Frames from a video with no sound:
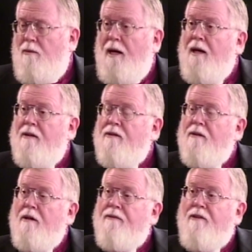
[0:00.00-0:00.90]
was
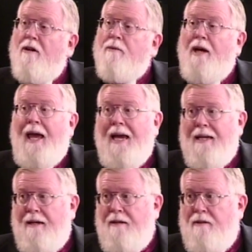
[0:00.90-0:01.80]
a former
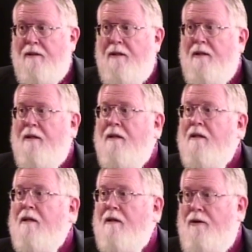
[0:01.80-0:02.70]
Anglican
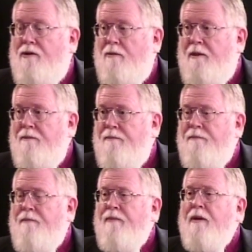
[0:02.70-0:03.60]
clergyman,
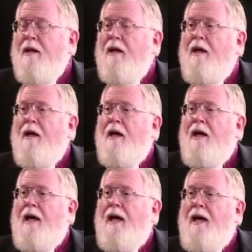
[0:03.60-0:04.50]

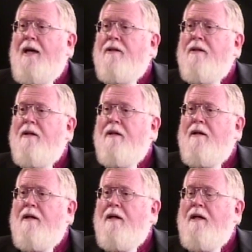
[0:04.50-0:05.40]
and
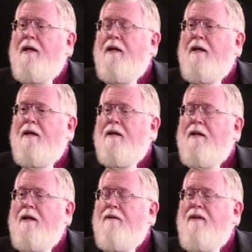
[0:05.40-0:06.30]

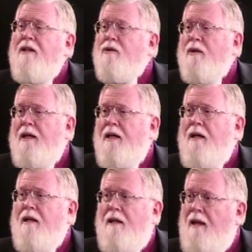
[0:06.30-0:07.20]
eventually
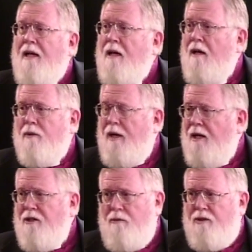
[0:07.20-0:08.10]
that
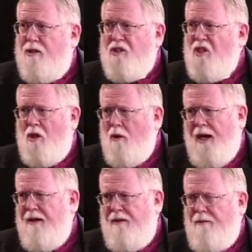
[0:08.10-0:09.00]
congregation was just
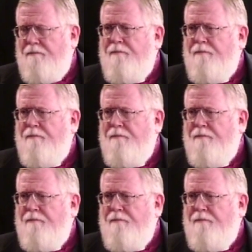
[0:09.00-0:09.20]
thriving.